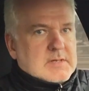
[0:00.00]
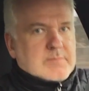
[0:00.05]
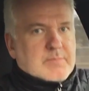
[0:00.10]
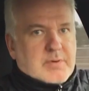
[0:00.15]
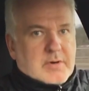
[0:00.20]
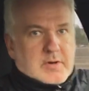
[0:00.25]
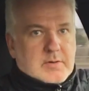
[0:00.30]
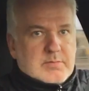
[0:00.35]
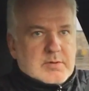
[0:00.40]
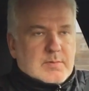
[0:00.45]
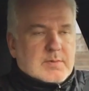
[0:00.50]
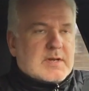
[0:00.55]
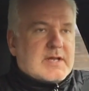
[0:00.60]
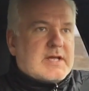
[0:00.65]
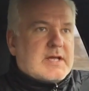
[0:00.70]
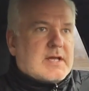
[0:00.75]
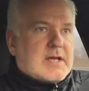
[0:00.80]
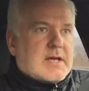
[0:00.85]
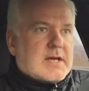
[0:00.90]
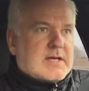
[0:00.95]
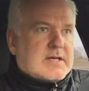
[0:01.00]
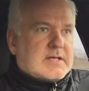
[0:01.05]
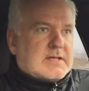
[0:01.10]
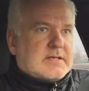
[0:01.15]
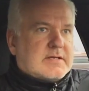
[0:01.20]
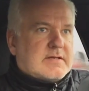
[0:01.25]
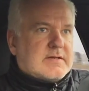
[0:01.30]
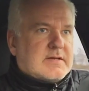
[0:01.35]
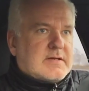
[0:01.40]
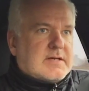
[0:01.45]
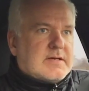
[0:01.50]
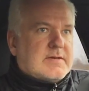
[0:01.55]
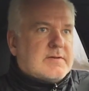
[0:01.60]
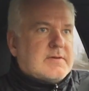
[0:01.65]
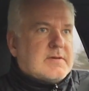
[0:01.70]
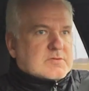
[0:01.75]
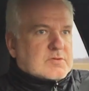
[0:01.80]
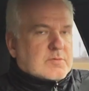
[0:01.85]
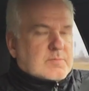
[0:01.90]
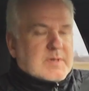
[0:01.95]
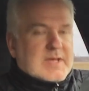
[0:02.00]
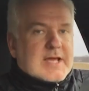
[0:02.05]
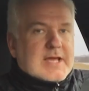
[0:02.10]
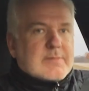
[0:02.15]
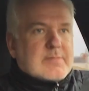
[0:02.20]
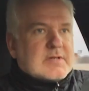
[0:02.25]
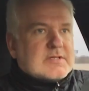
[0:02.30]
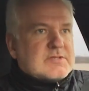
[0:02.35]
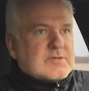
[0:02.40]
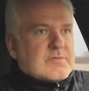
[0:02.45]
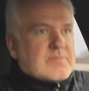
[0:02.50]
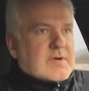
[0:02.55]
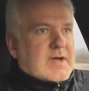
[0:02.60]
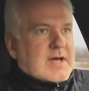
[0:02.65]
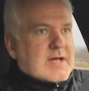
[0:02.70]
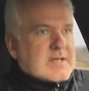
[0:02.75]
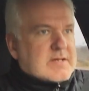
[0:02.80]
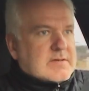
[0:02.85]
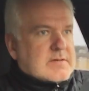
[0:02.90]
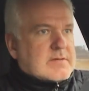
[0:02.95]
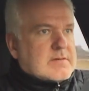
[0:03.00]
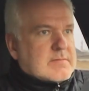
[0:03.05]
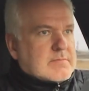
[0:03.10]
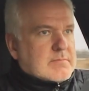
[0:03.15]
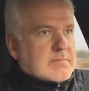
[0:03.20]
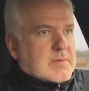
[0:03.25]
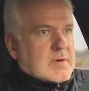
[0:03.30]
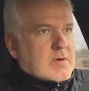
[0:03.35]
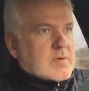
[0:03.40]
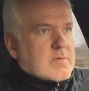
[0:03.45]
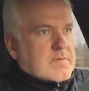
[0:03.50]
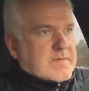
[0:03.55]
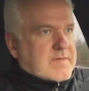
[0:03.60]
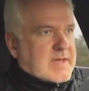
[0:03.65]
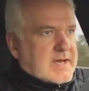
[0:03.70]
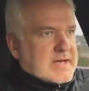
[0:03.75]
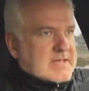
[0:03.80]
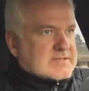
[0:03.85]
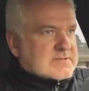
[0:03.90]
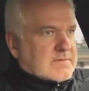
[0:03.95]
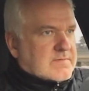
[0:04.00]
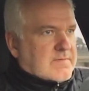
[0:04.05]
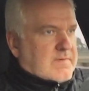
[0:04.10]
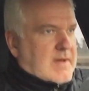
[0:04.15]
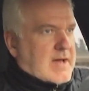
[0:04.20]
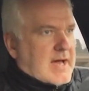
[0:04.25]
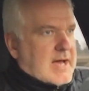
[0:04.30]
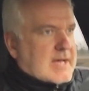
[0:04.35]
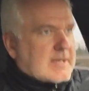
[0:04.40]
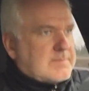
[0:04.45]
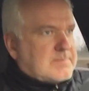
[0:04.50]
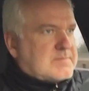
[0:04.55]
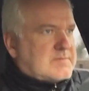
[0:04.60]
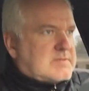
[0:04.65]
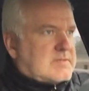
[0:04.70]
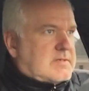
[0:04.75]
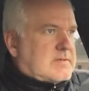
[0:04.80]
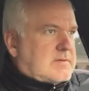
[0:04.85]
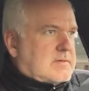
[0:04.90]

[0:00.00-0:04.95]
Probably, and to be able to run both kinds of apps